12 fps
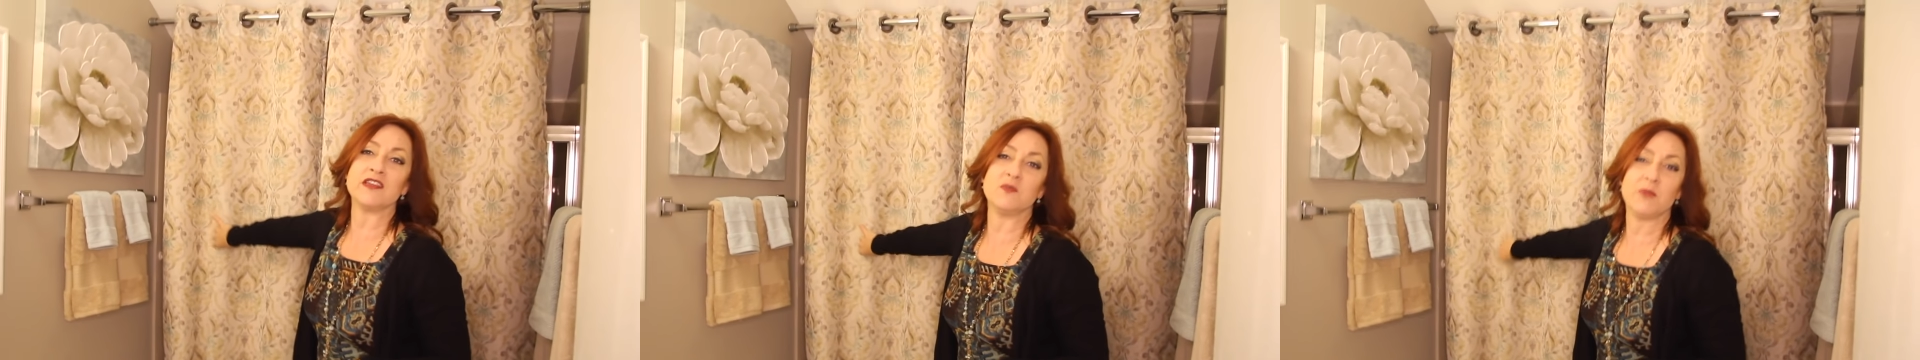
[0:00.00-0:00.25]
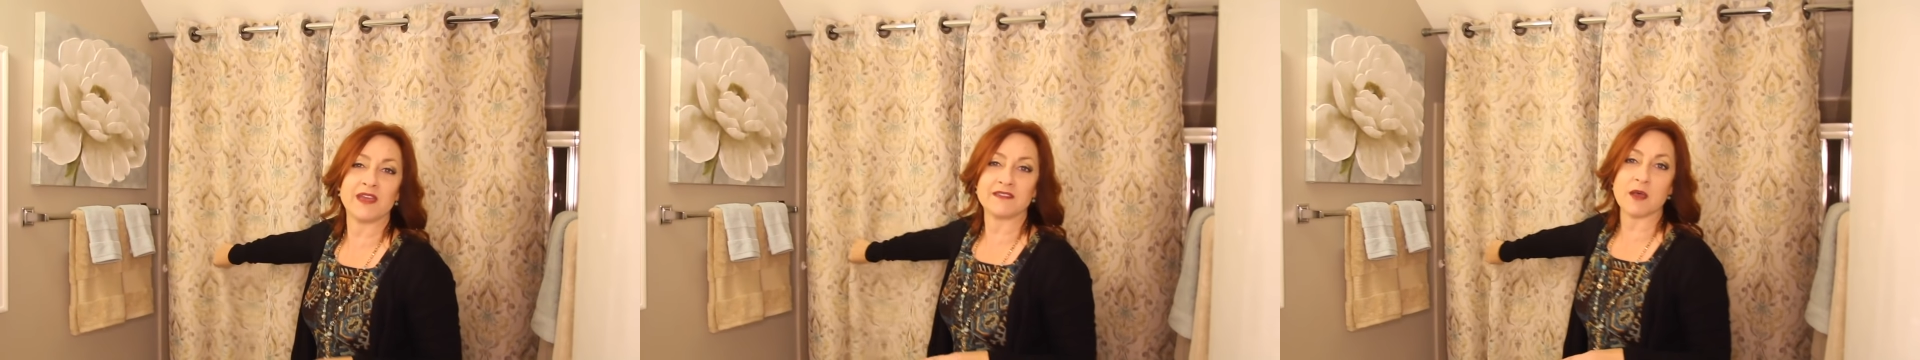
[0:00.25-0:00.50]

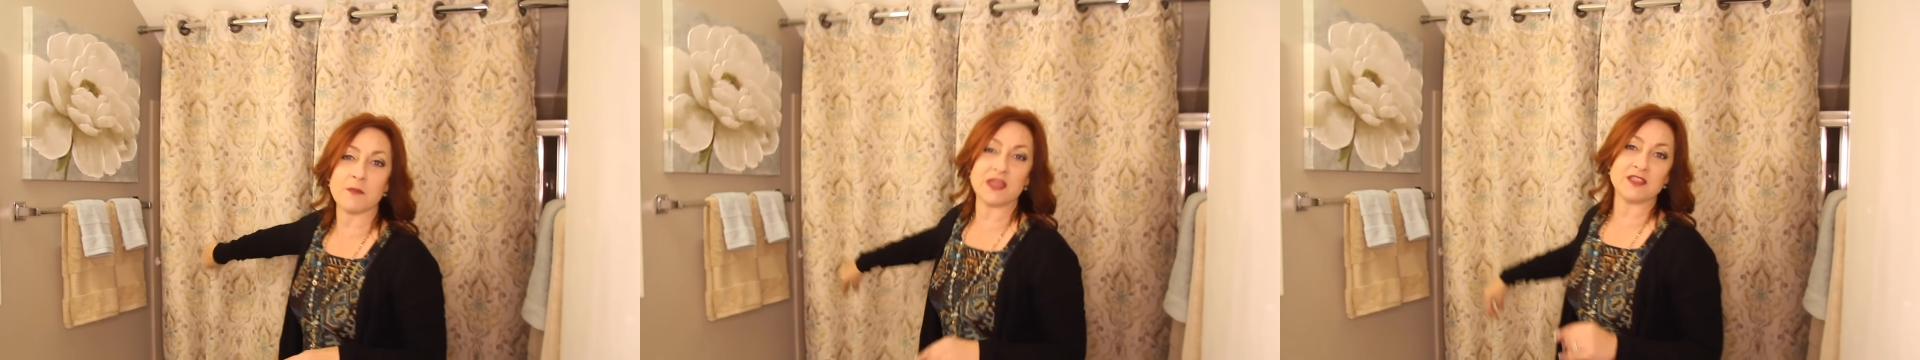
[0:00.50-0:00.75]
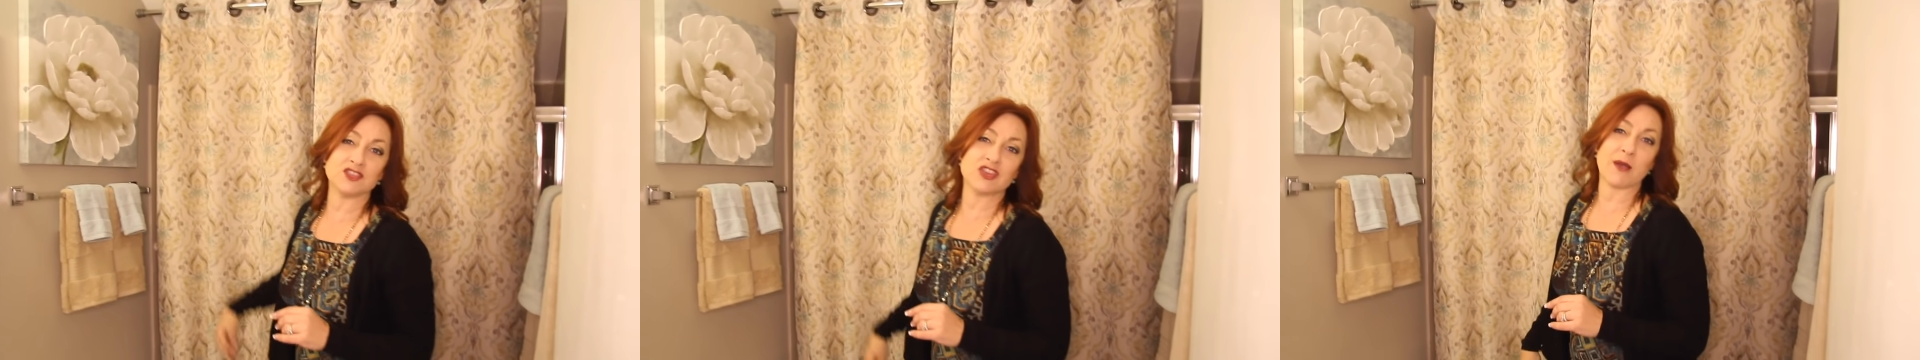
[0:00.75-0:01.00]
is picked up
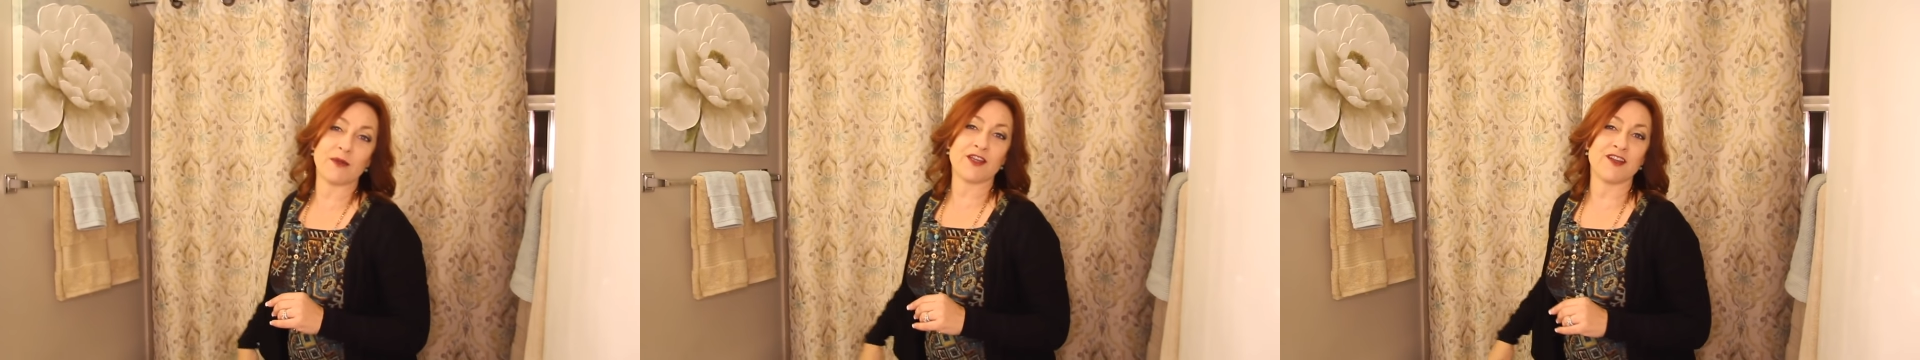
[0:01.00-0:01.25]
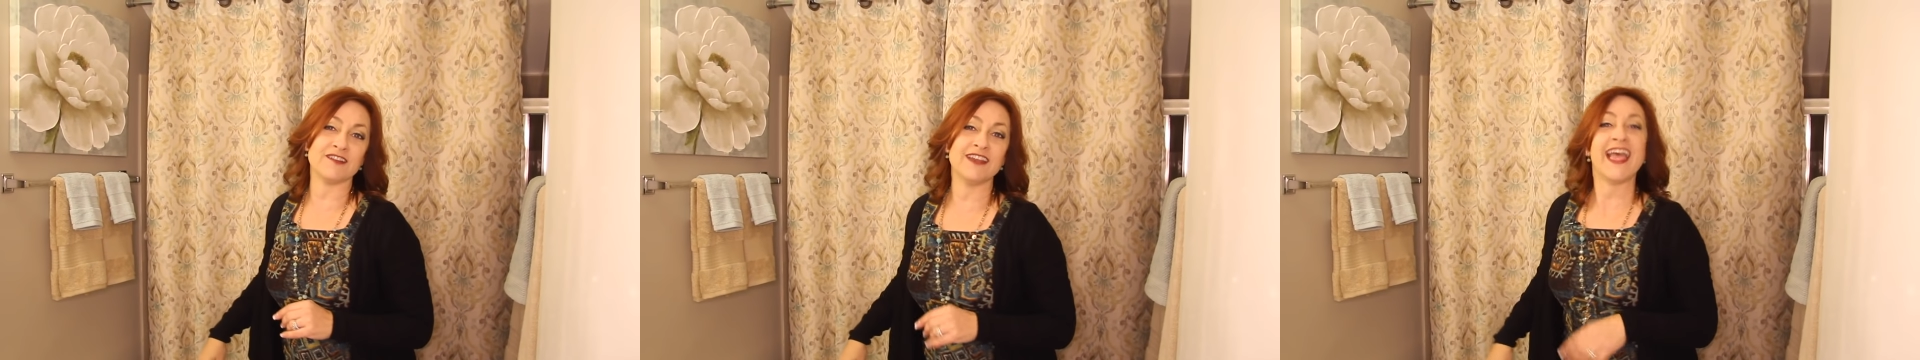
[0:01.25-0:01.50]
in the shower
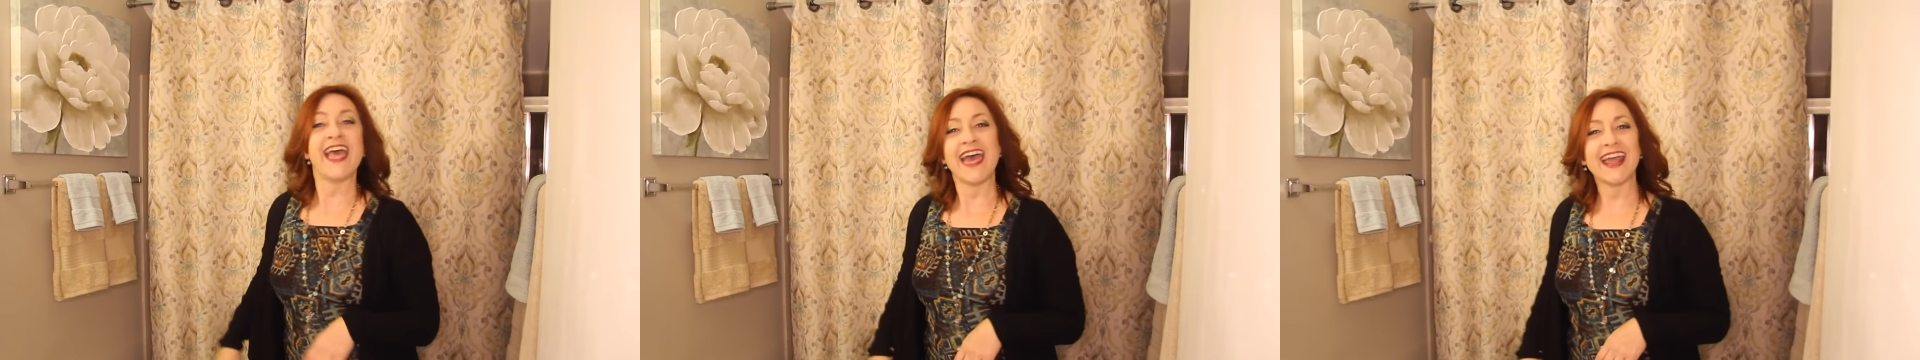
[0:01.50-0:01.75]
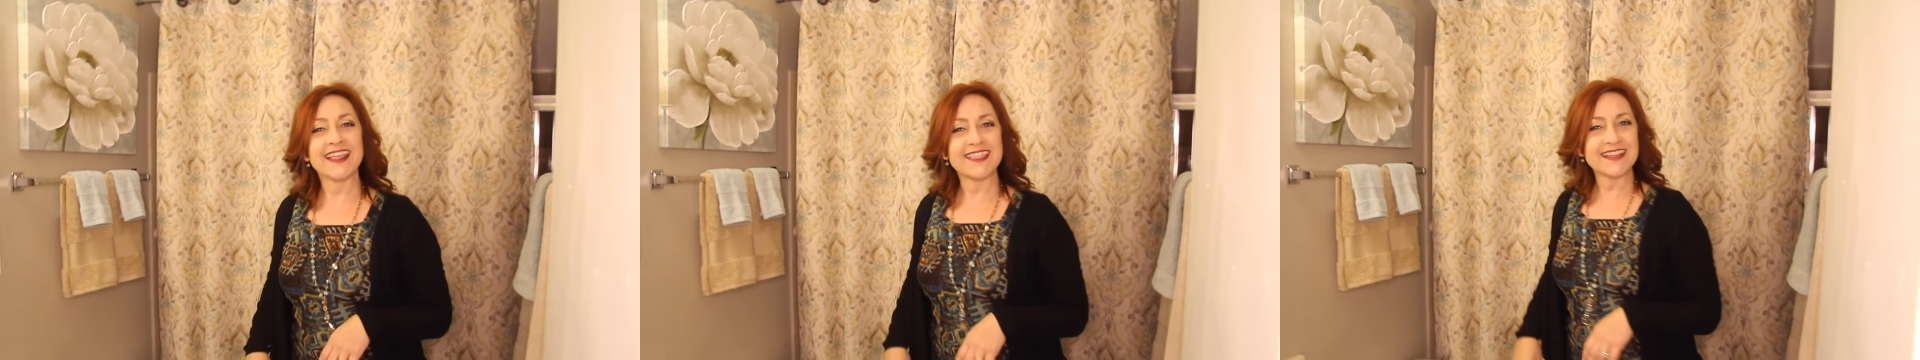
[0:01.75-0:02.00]
curtain
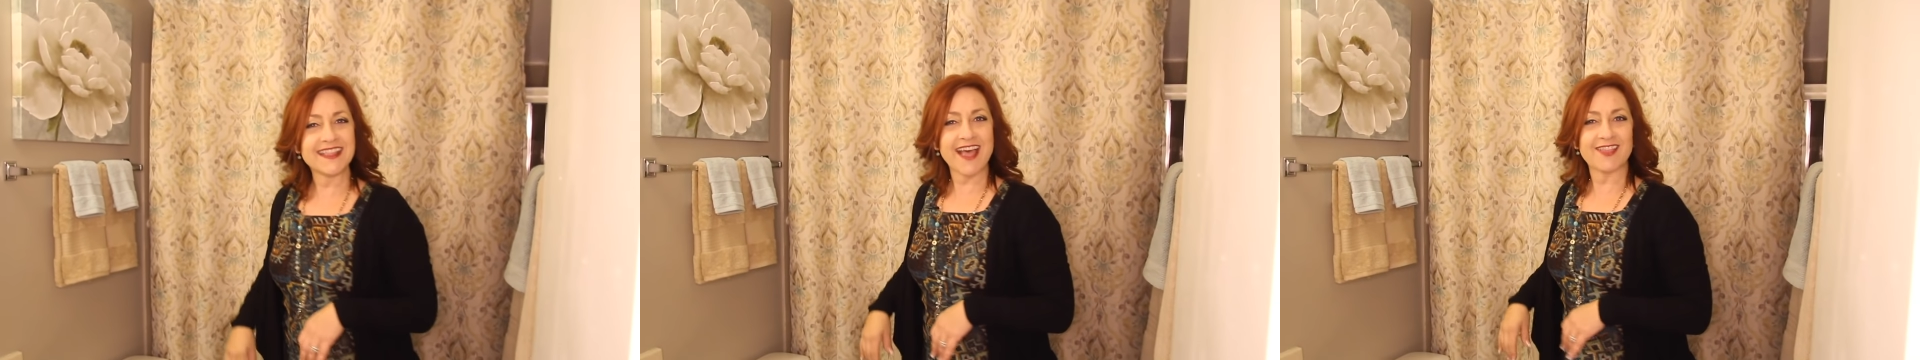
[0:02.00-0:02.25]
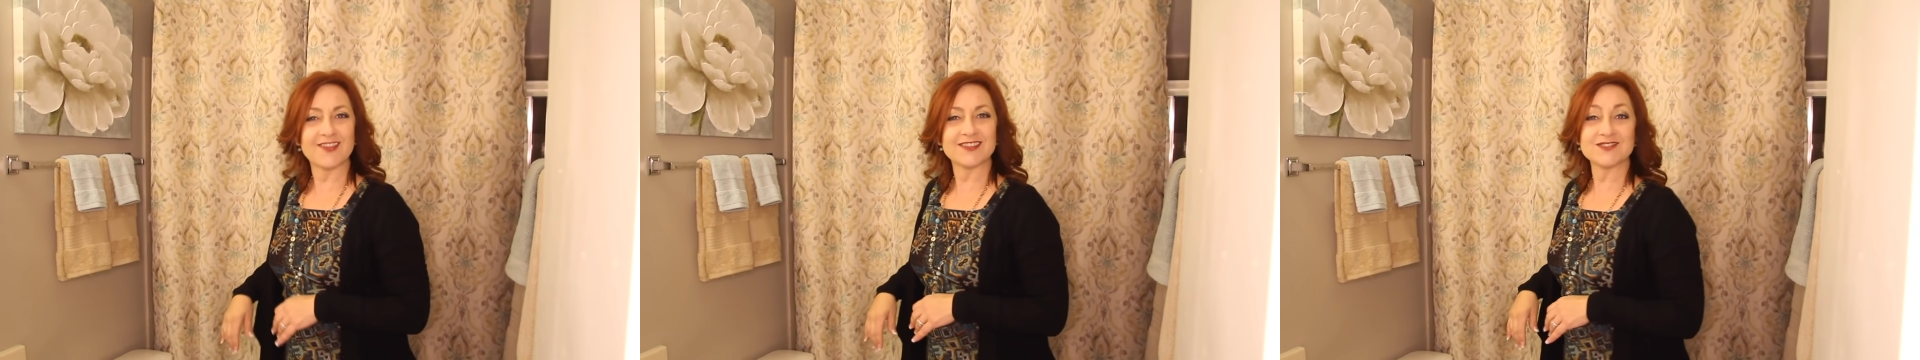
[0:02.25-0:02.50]
and I think
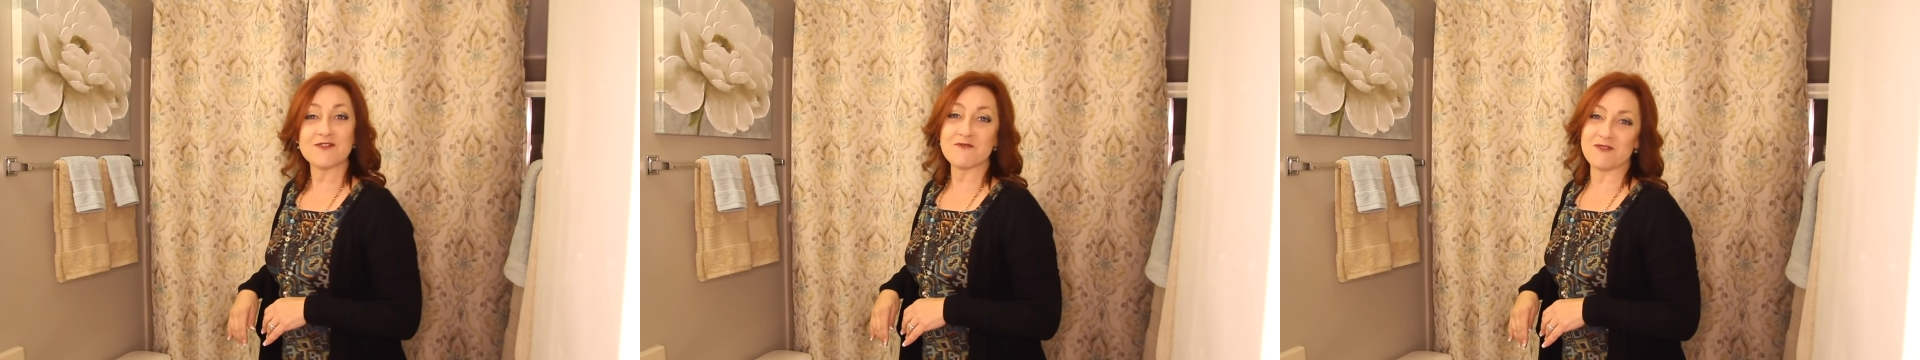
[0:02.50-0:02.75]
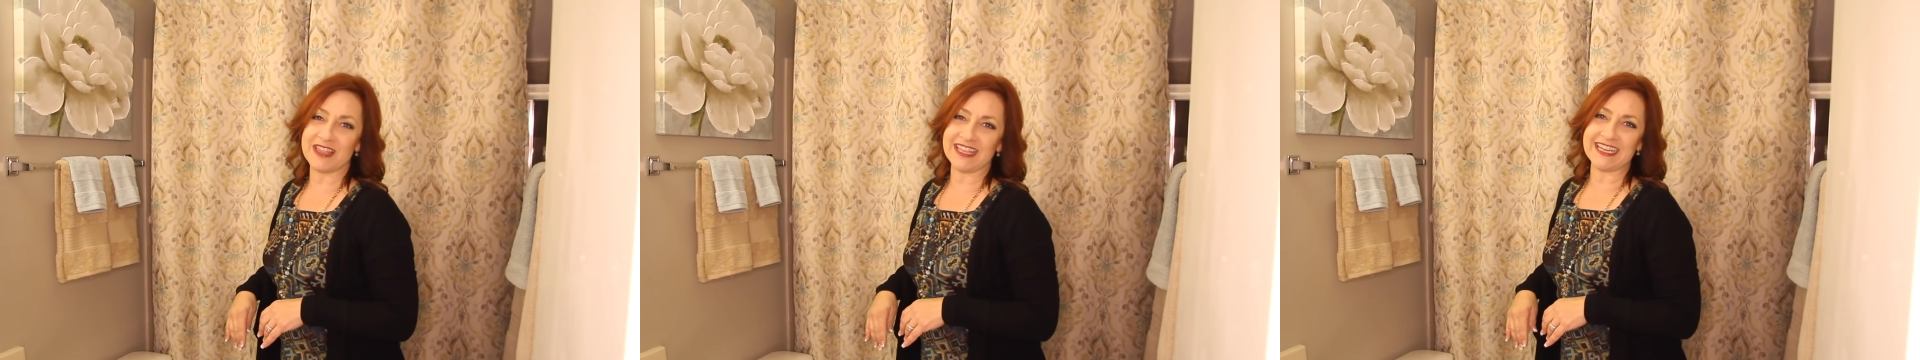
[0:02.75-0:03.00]
that looks
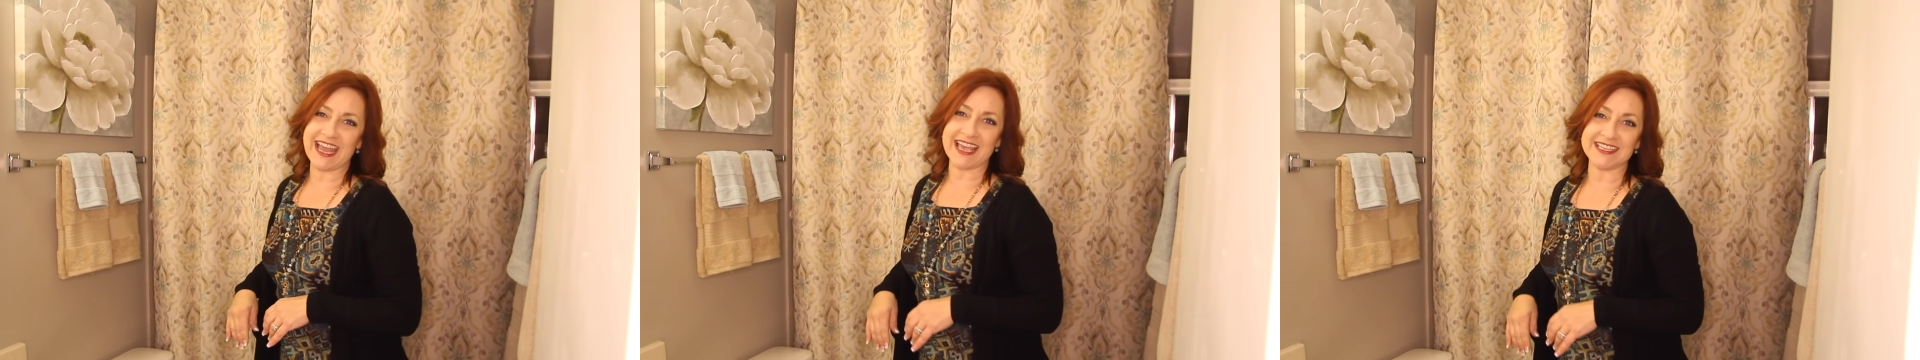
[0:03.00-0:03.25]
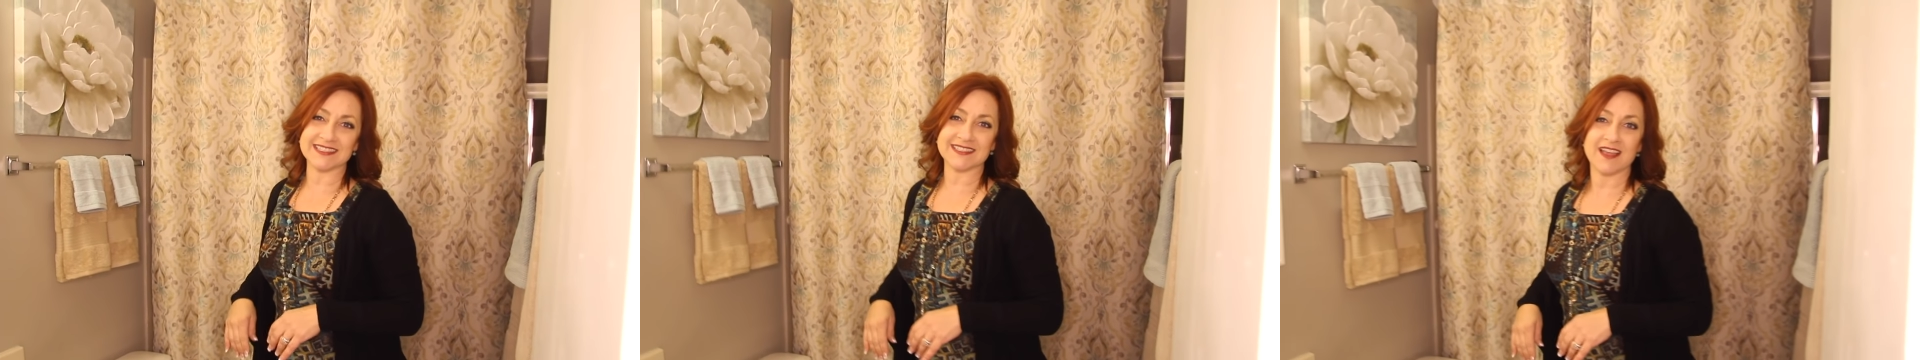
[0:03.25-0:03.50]
really
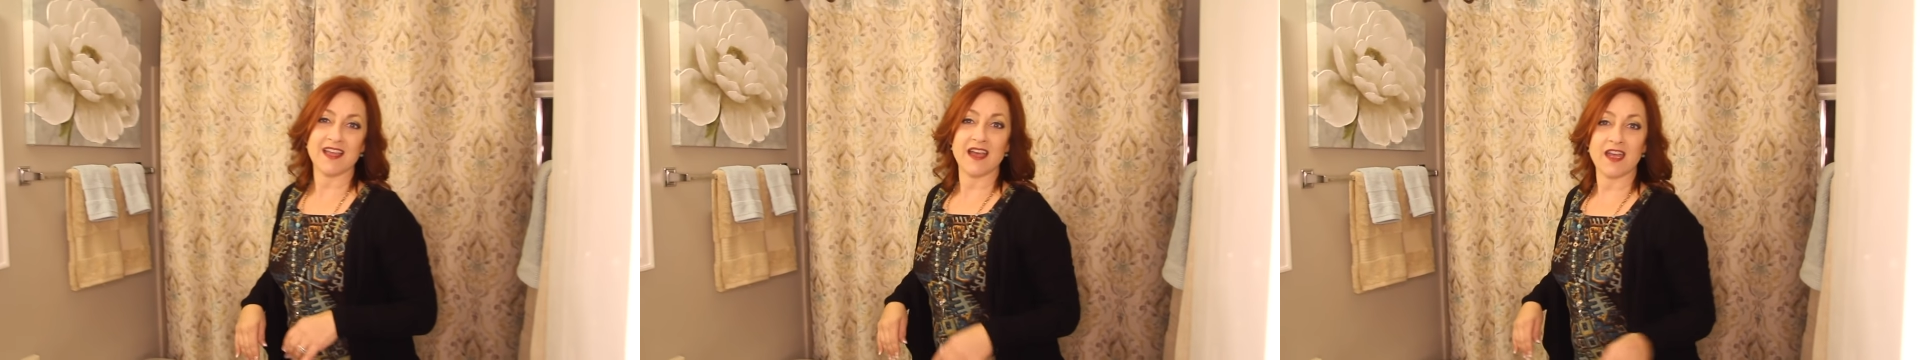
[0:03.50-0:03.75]
nice